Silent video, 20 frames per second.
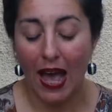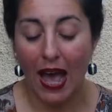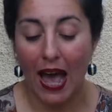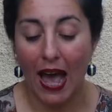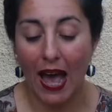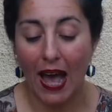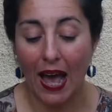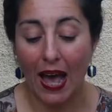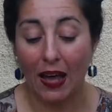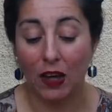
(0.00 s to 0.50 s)

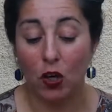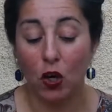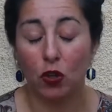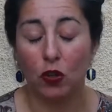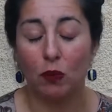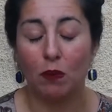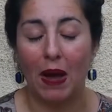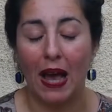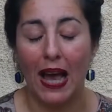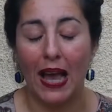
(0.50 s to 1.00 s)
I got
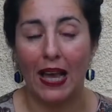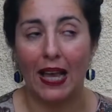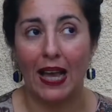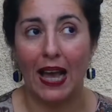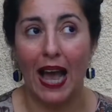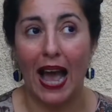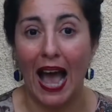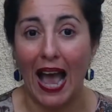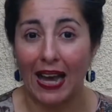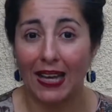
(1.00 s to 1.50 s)

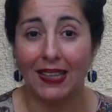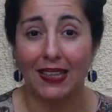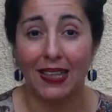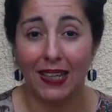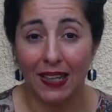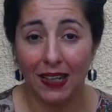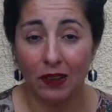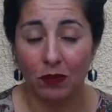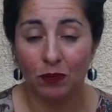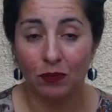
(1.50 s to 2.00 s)
my
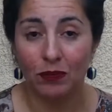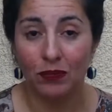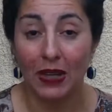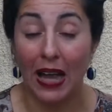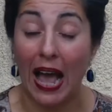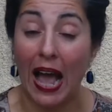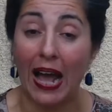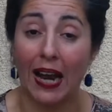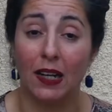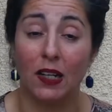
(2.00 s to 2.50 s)
ID,
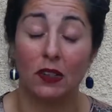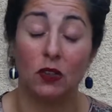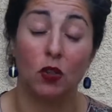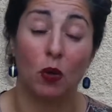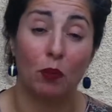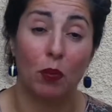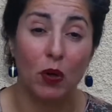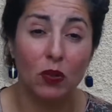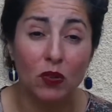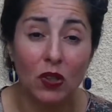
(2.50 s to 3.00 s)
and
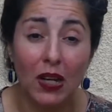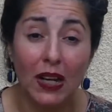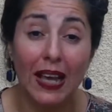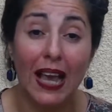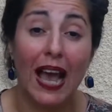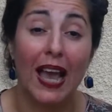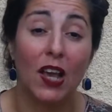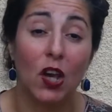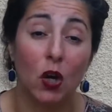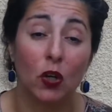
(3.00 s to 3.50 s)
supposedly
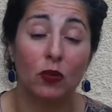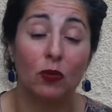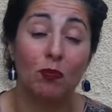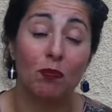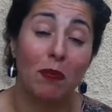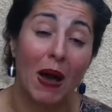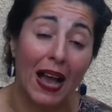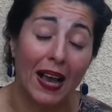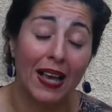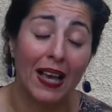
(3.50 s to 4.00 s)
I got
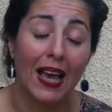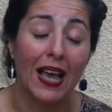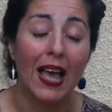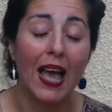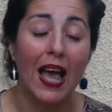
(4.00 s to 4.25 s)
back